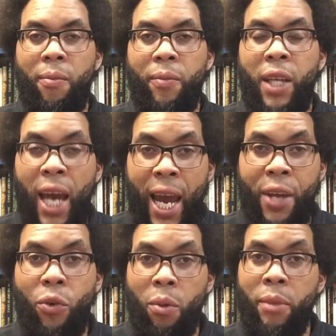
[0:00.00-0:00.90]
the
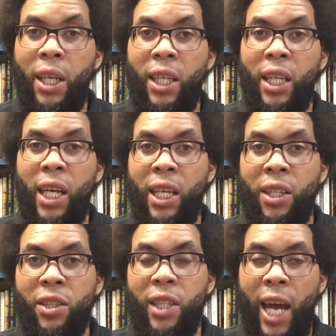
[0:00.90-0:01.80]
annual meeting
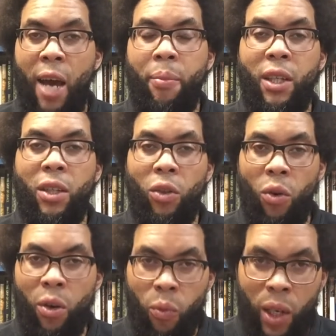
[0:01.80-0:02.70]
is happening,
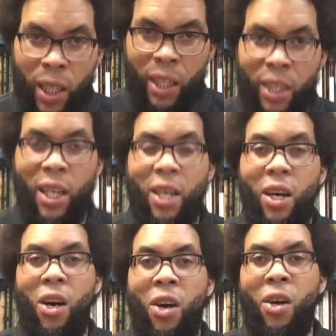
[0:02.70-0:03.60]
Lord willing,
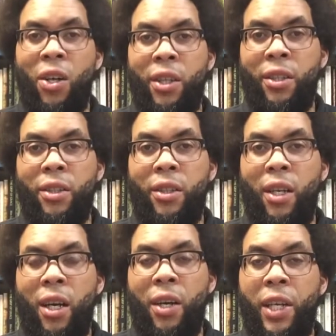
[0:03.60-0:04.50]
on
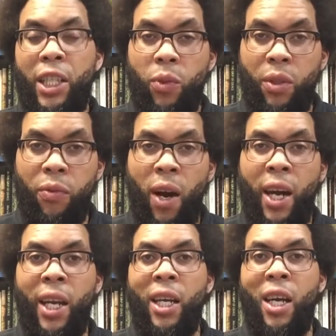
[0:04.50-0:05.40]
next week,
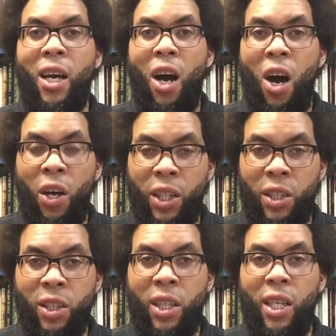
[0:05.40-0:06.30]
Friday,
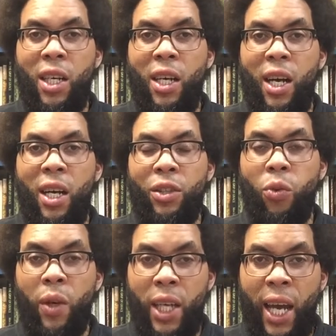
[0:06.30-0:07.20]
August
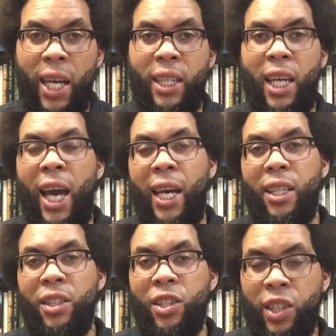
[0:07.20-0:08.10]
28th
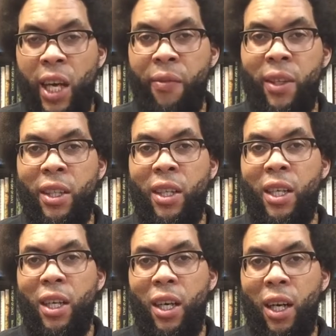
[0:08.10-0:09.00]
at 7
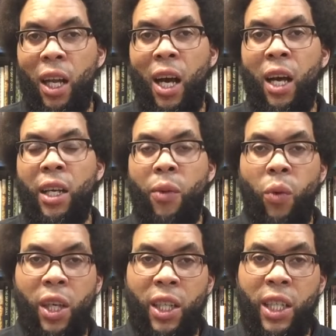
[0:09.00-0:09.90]
o'clock. And we're
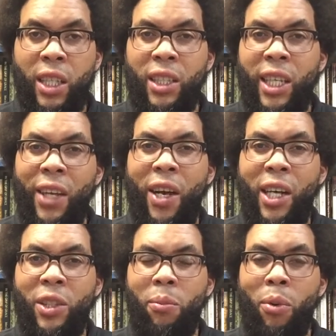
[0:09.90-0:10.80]
going to get together
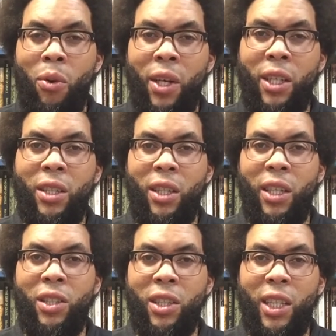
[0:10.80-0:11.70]
as a board
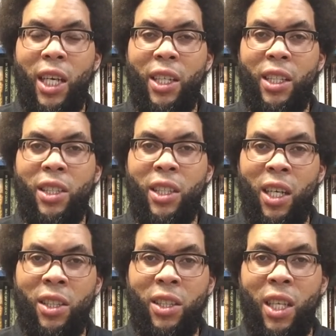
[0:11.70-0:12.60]
and just kind of
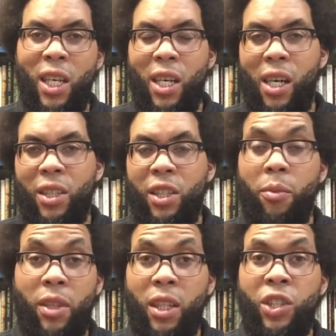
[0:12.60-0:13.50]
discuss some
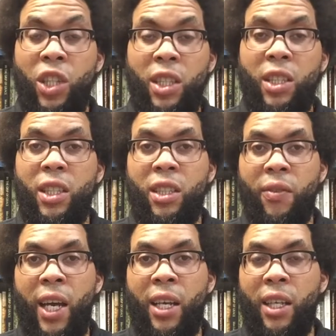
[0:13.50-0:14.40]
of the logistics of
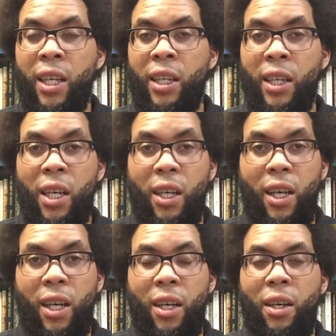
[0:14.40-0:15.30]
that. Like,
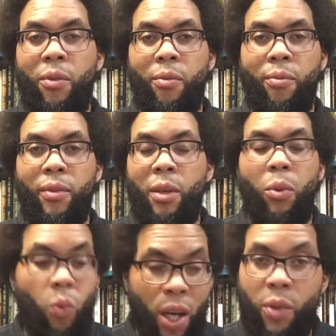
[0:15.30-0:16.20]
number
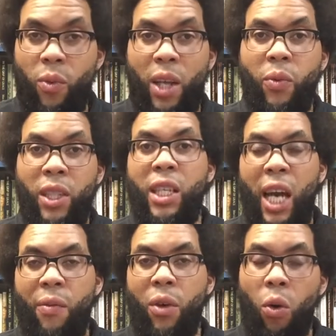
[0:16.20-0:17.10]
one, like we need to
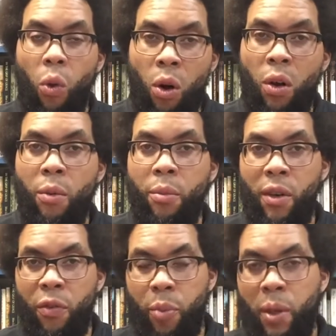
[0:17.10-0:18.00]
have a quorum
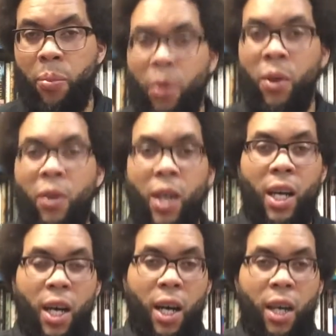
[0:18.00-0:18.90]
of people.
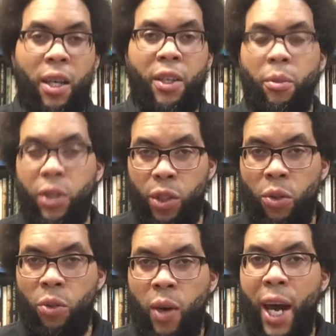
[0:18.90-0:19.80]
Number
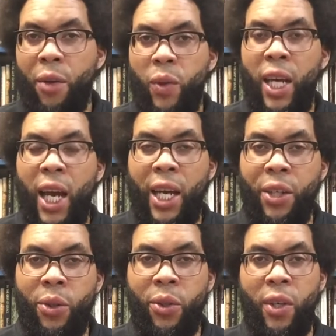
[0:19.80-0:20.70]
two, how do we
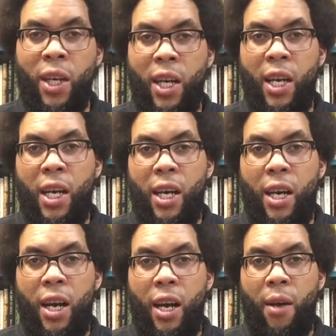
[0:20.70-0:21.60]
handle
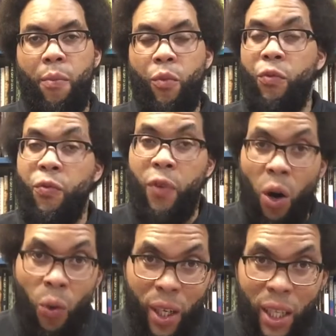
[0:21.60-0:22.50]

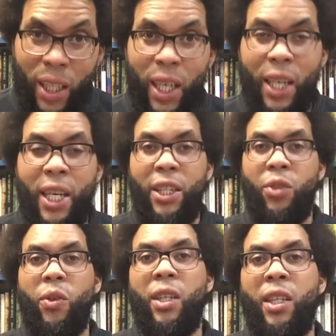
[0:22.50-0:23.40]
voting and that
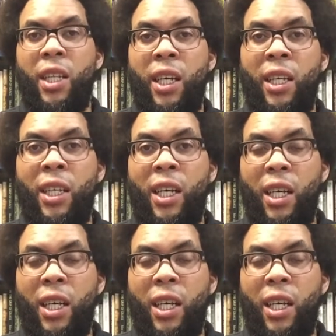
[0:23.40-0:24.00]
sort of thing?